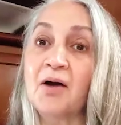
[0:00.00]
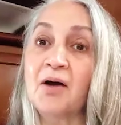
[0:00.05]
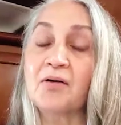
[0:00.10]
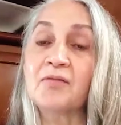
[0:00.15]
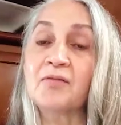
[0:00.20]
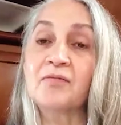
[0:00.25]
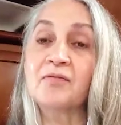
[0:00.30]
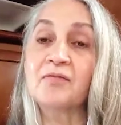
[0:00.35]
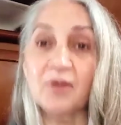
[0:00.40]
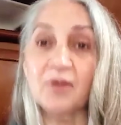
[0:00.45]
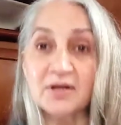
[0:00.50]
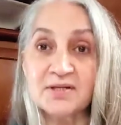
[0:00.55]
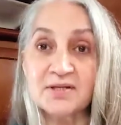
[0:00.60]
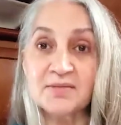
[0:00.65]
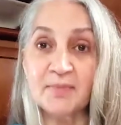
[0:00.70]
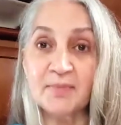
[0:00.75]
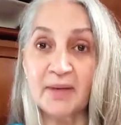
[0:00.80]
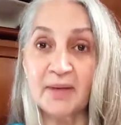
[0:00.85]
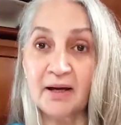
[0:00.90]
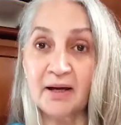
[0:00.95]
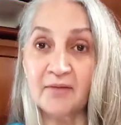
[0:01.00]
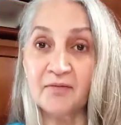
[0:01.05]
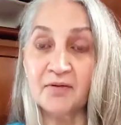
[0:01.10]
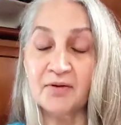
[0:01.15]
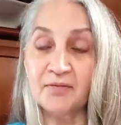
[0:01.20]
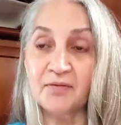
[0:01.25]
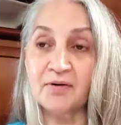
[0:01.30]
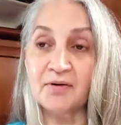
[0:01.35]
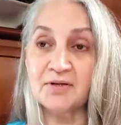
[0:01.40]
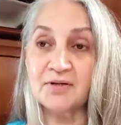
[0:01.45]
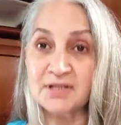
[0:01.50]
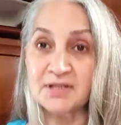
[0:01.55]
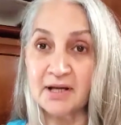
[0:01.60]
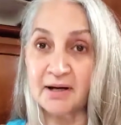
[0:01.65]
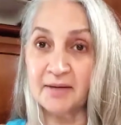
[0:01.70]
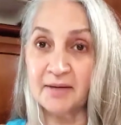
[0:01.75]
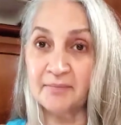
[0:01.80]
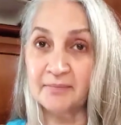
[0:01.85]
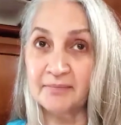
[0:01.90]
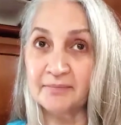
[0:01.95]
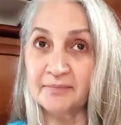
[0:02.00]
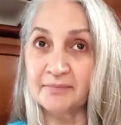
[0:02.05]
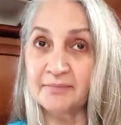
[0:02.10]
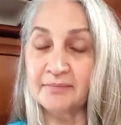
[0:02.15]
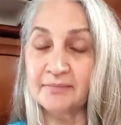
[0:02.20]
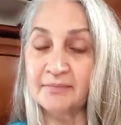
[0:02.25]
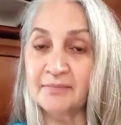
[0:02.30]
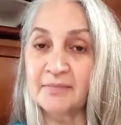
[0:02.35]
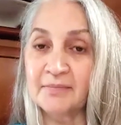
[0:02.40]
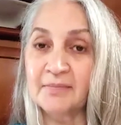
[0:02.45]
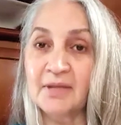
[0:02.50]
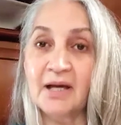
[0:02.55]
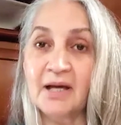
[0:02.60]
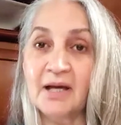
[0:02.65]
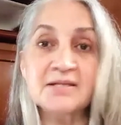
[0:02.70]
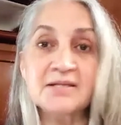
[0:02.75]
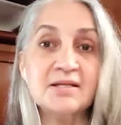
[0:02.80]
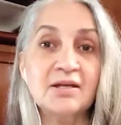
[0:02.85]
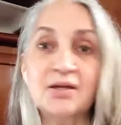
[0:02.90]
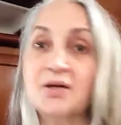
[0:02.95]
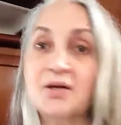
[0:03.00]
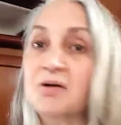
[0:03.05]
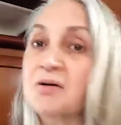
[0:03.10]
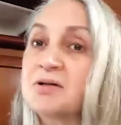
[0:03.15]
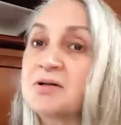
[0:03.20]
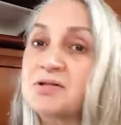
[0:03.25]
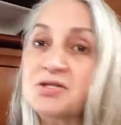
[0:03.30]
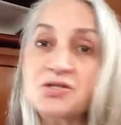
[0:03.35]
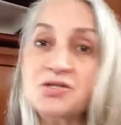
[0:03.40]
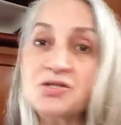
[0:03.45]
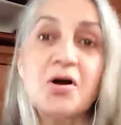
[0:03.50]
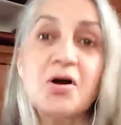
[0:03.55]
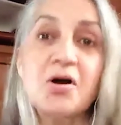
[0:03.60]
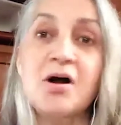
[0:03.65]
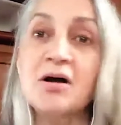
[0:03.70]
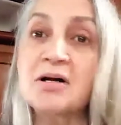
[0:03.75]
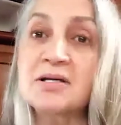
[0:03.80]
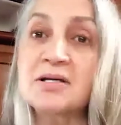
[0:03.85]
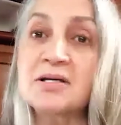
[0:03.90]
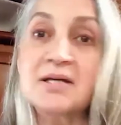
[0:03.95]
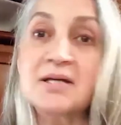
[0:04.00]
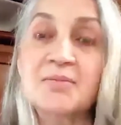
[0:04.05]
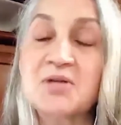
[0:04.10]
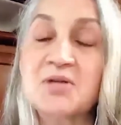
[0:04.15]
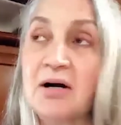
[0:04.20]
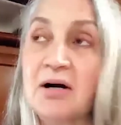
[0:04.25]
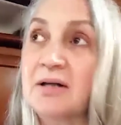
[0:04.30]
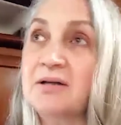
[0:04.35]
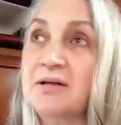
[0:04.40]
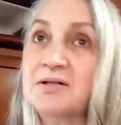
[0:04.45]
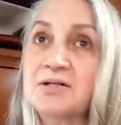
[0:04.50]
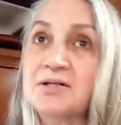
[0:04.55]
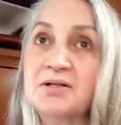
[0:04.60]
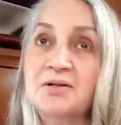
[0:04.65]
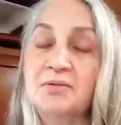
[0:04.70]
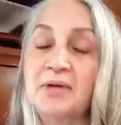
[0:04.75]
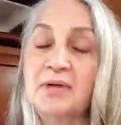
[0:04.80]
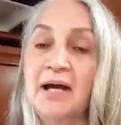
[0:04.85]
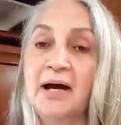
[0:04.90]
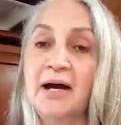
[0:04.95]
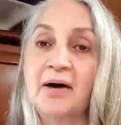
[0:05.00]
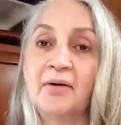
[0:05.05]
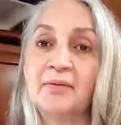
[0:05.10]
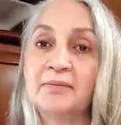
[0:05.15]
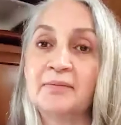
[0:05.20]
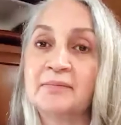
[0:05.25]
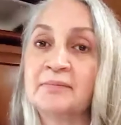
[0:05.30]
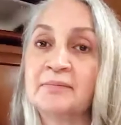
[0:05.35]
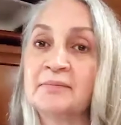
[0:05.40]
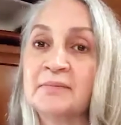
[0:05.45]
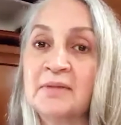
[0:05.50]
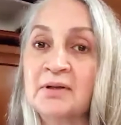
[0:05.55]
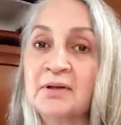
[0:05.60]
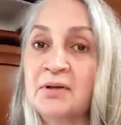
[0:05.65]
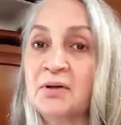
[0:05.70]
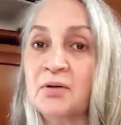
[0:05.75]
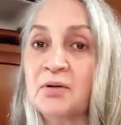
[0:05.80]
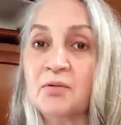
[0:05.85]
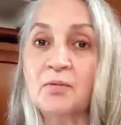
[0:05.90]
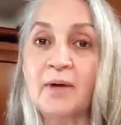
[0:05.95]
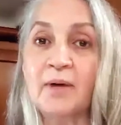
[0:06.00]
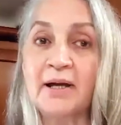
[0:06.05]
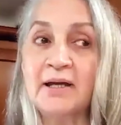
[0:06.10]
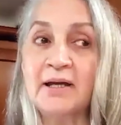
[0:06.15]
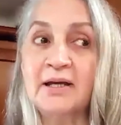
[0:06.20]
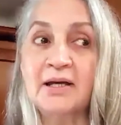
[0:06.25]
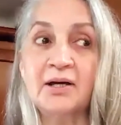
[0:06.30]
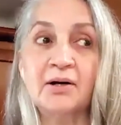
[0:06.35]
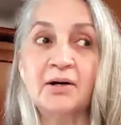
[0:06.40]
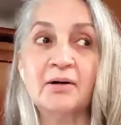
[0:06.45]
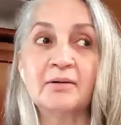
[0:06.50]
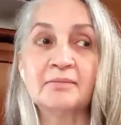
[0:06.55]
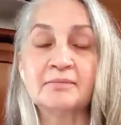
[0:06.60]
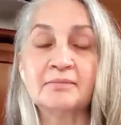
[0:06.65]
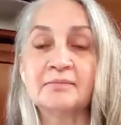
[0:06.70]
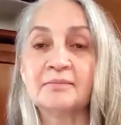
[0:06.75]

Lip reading: a voice in my head for the first time, as clear and strong as I'm talking to you now, right here.